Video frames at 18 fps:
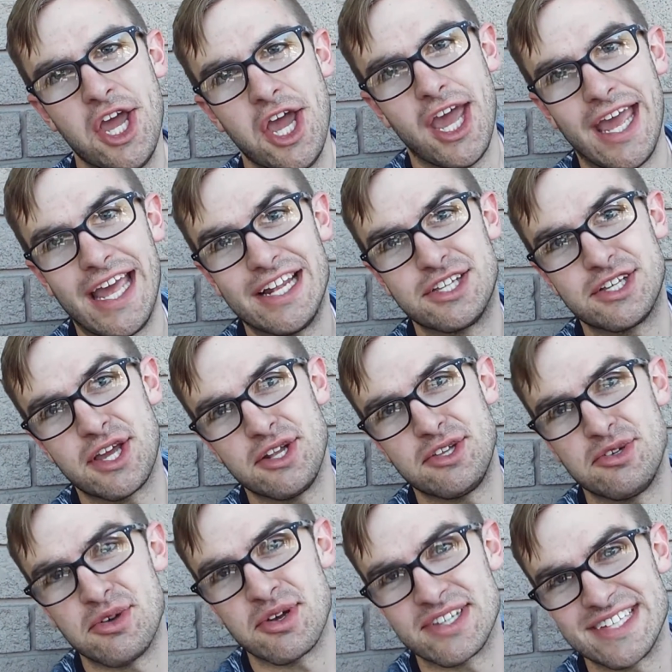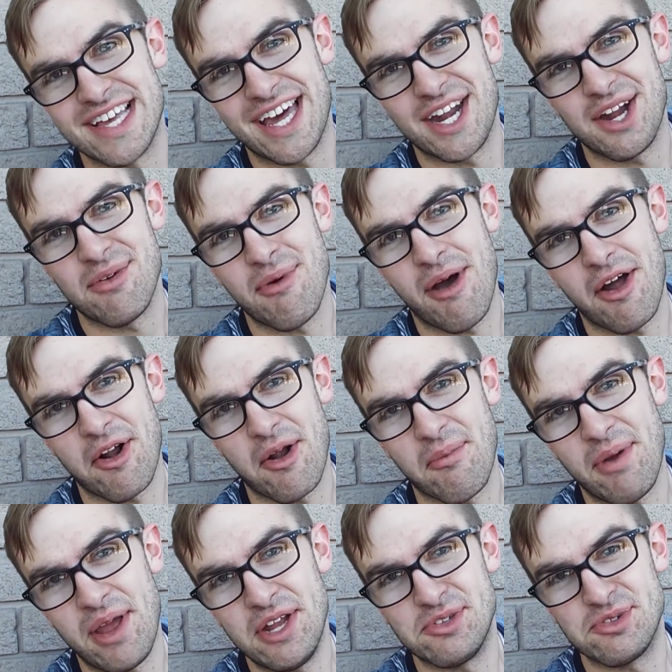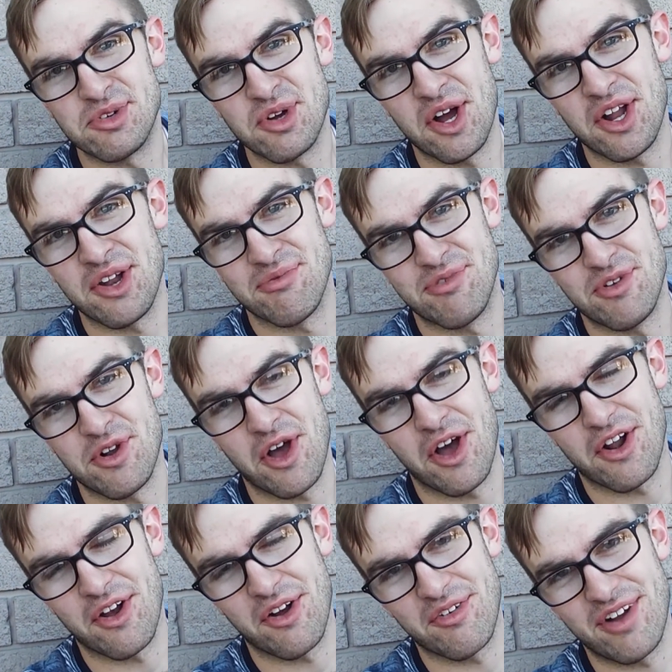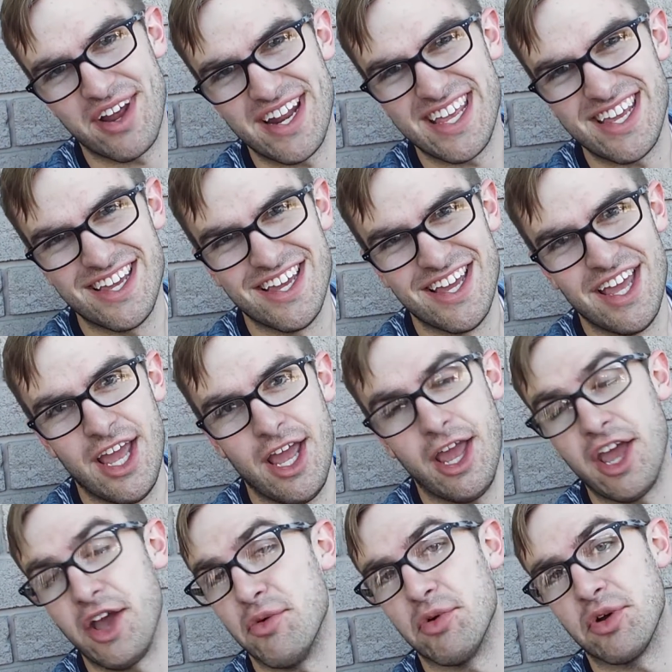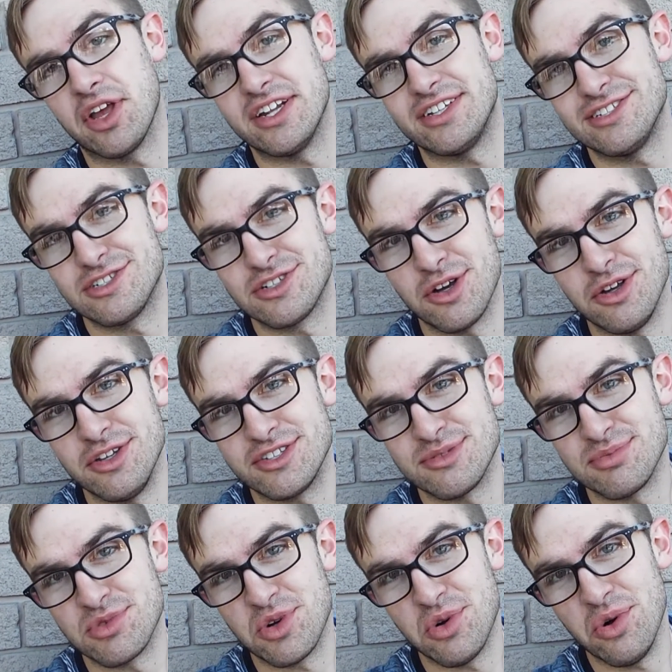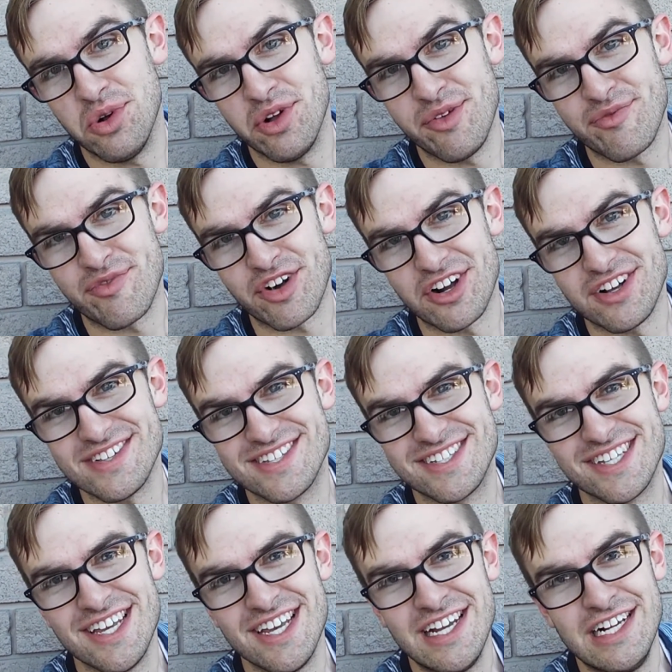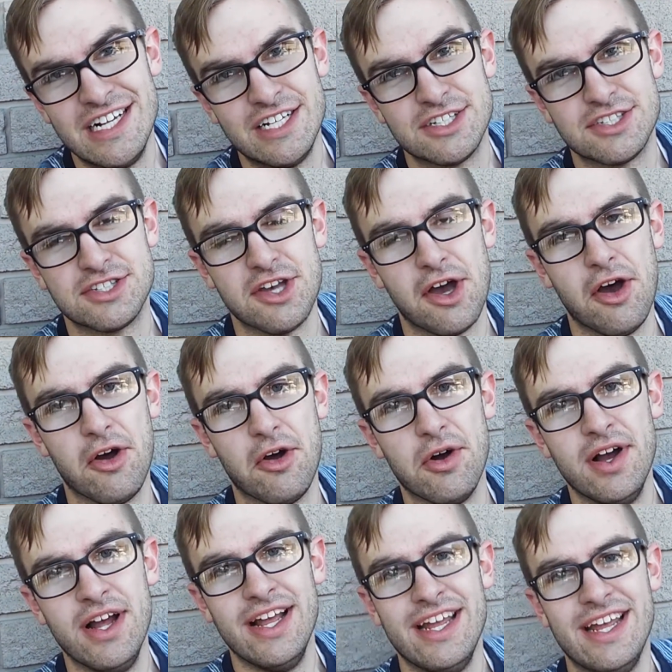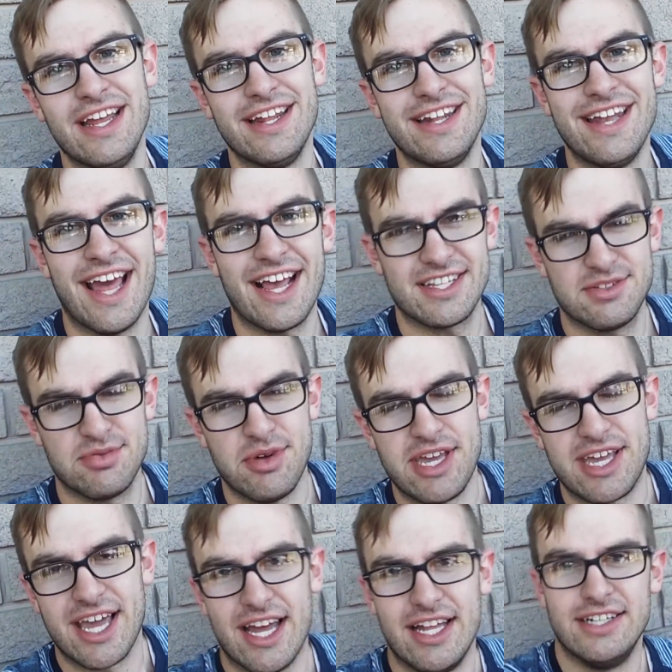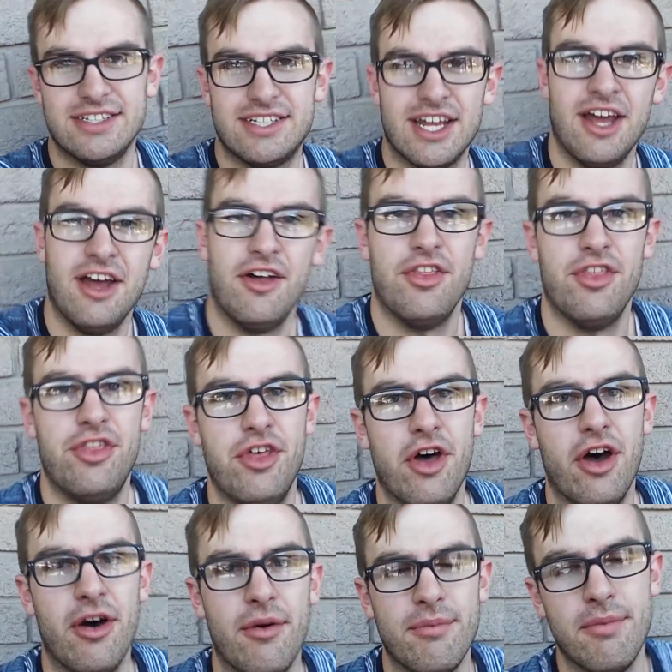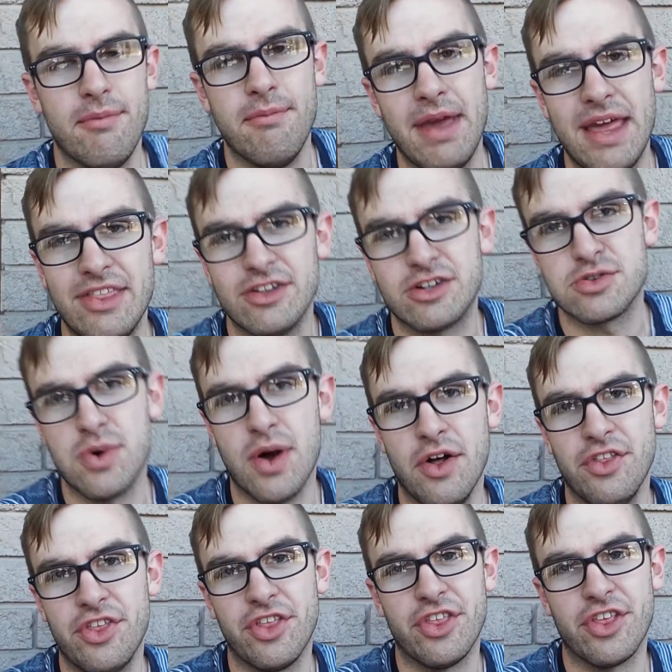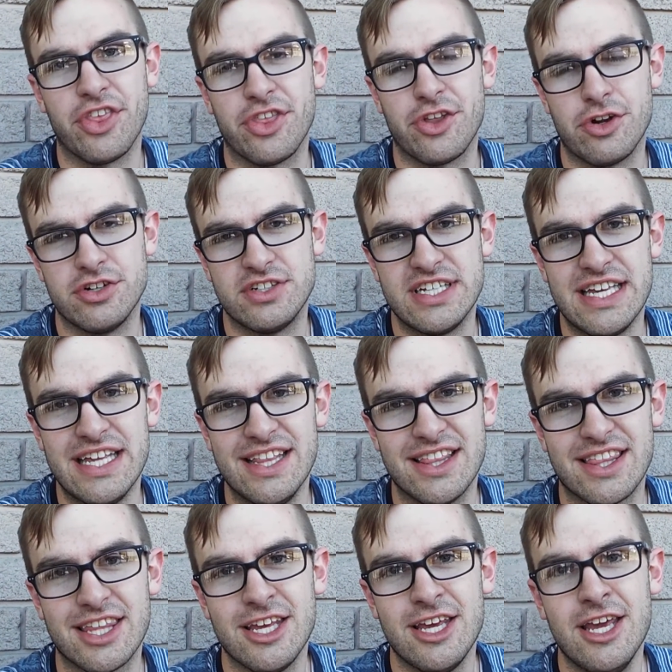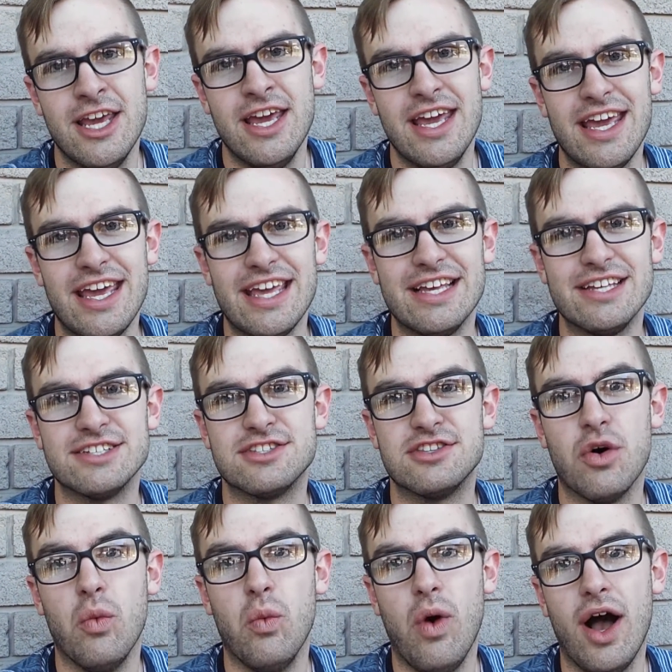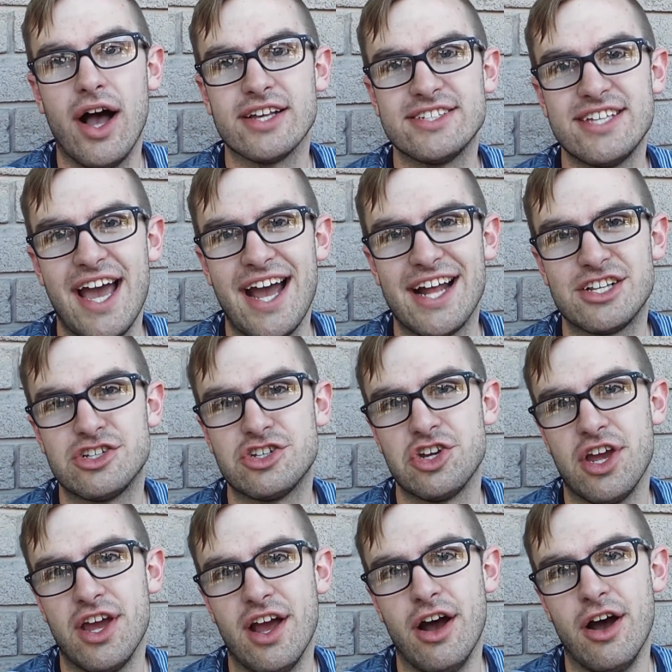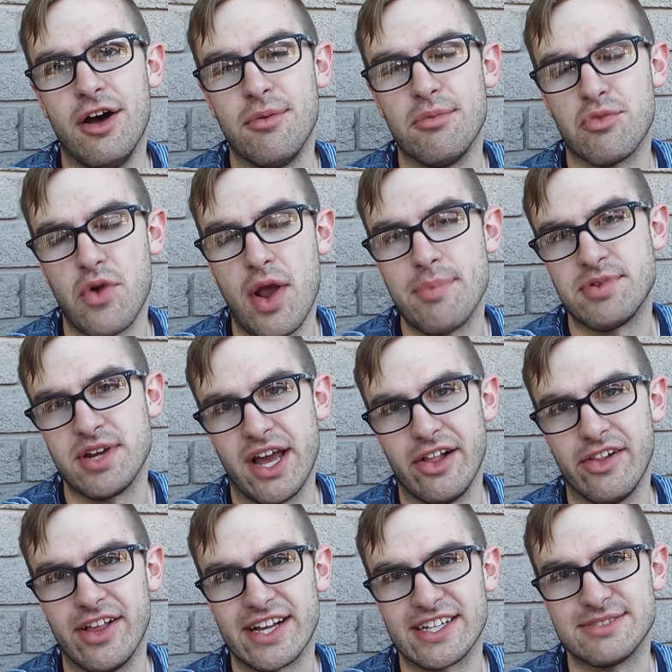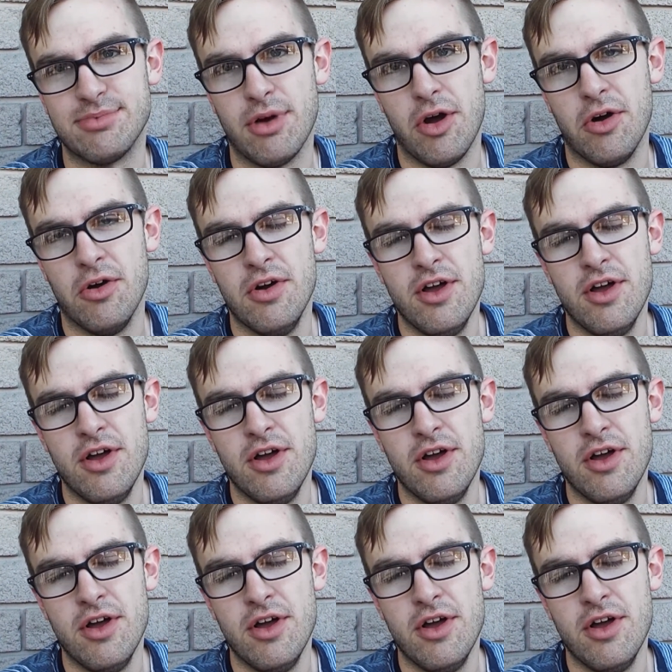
and to get you excited about our Patreon if you're not already, and we'll get to show you some cool inverts. So, next weekend, May the 12th and the 13th, is the Wasatch Reptile Expo.